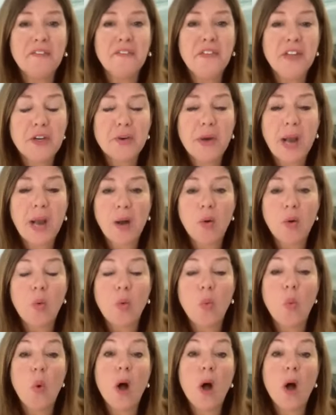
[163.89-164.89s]
Figure
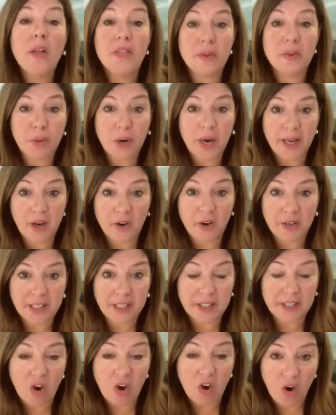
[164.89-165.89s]
out what the
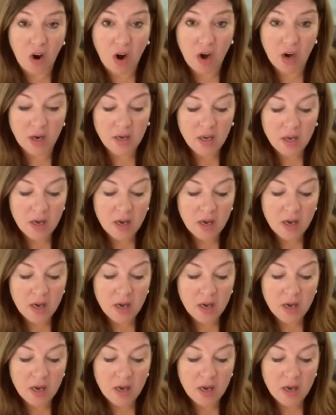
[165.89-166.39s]
priorities are.